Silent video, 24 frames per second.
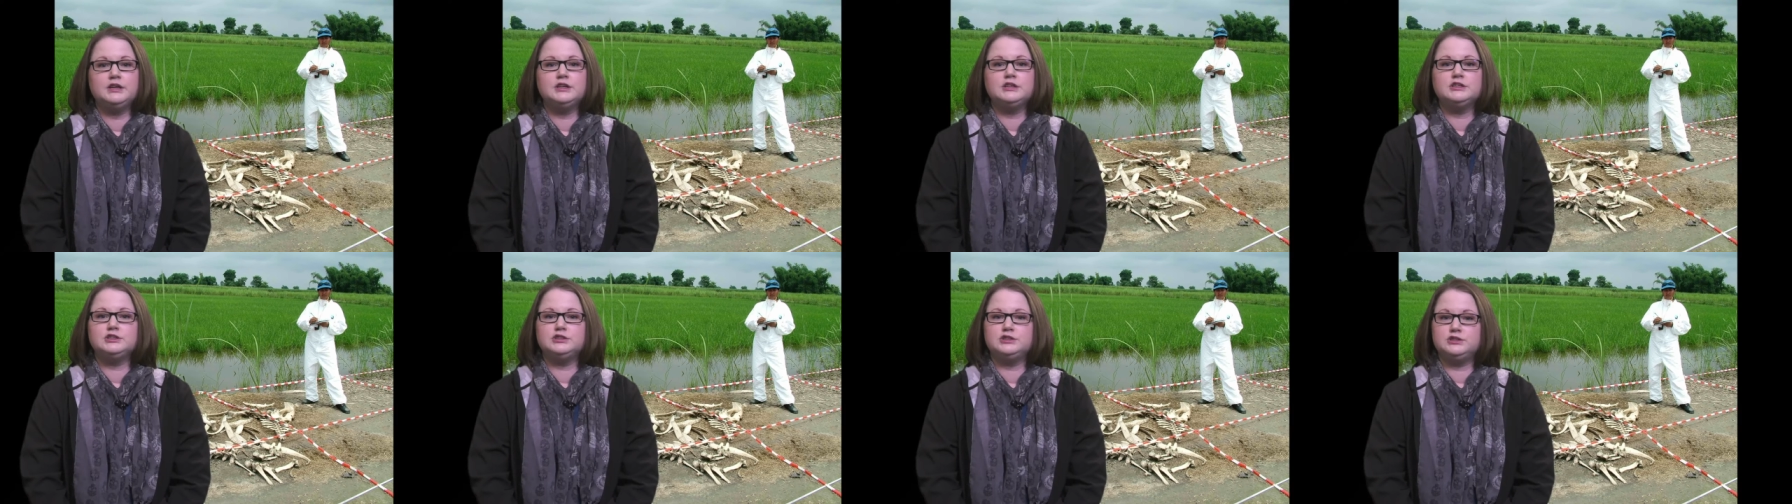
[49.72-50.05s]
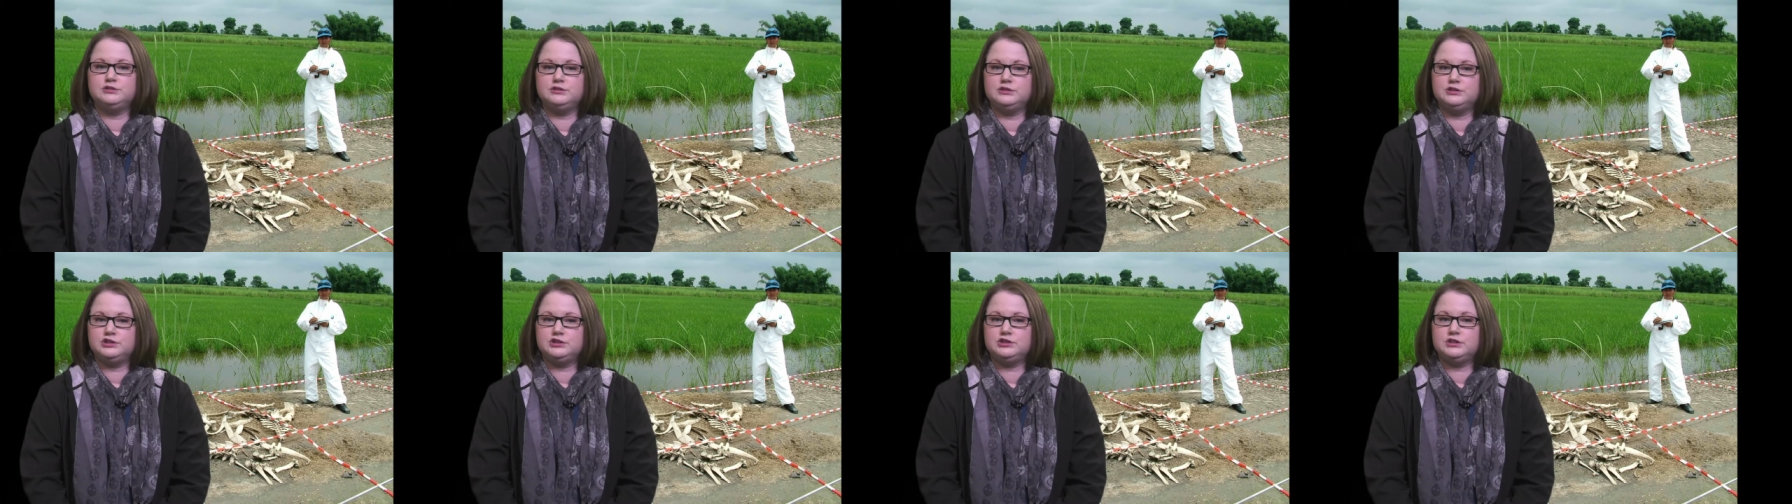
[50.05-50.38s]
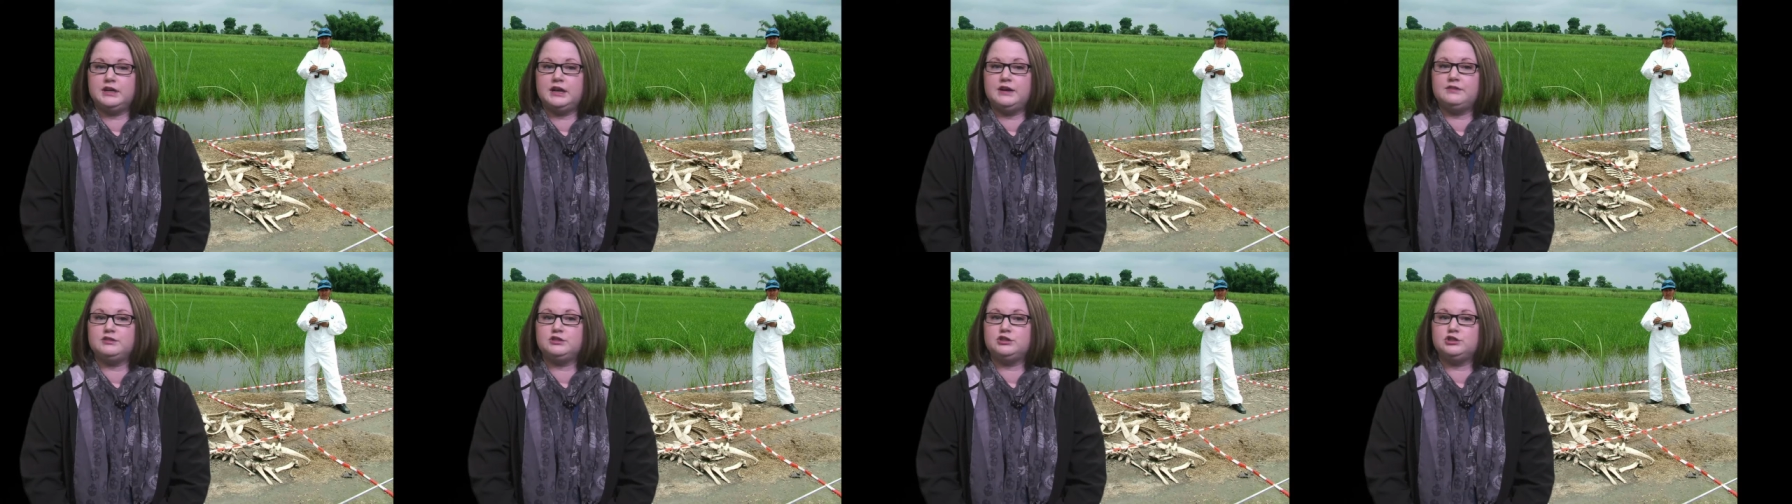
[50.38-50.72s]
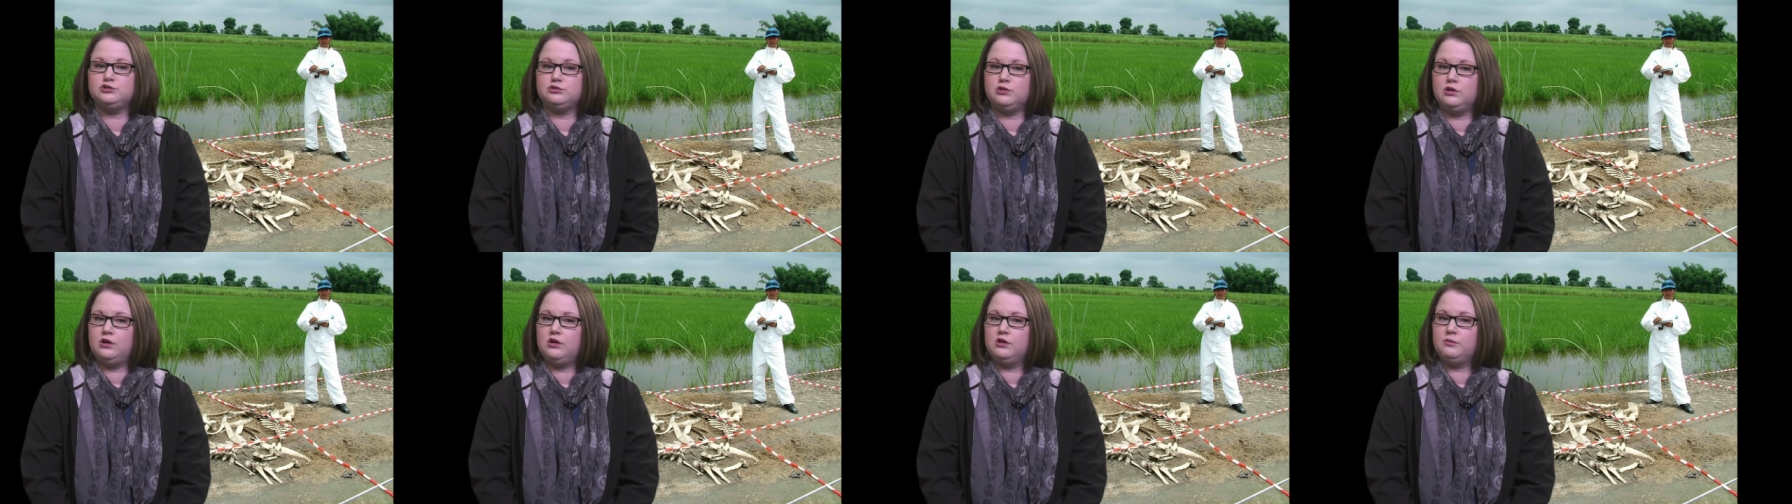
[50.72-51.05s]
Students should have a
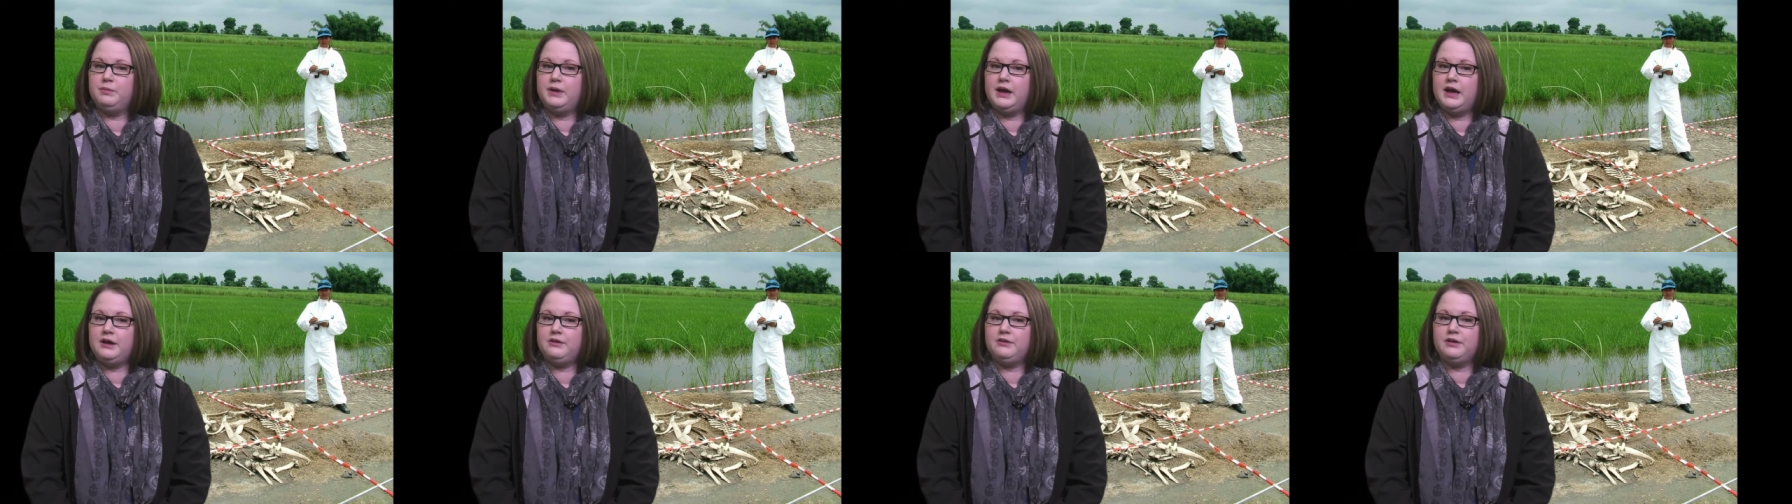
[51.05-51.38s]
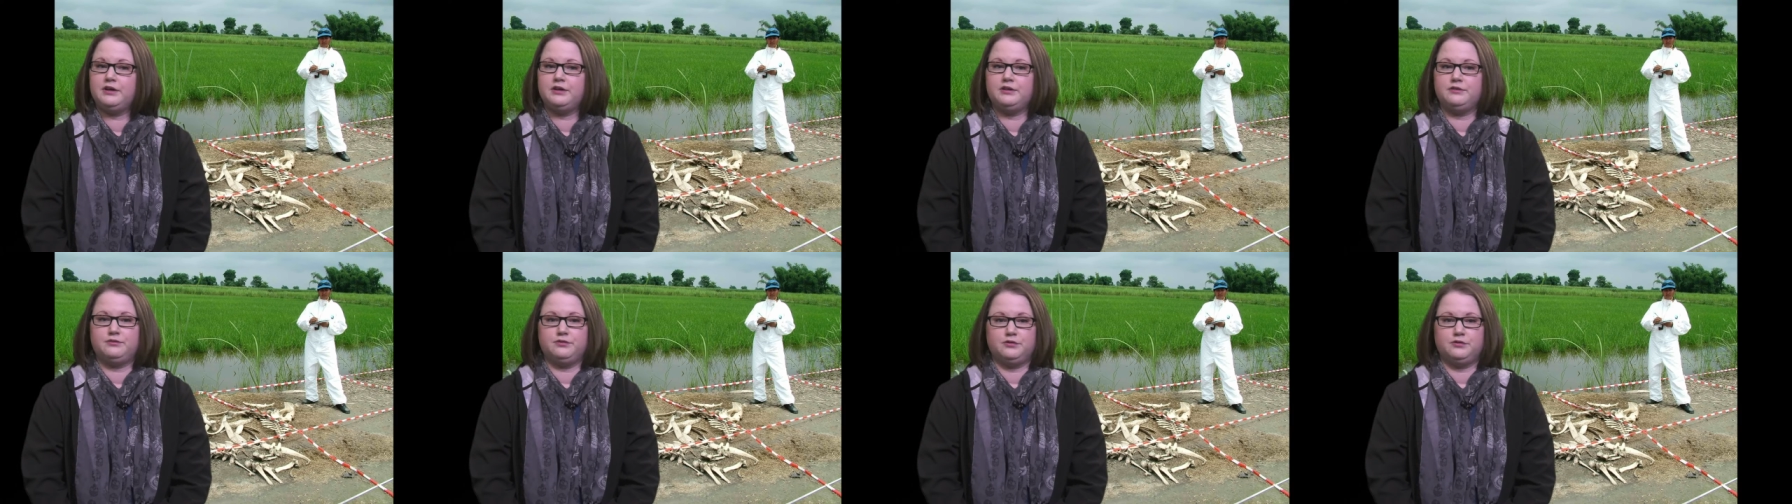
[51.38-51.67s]
strong background in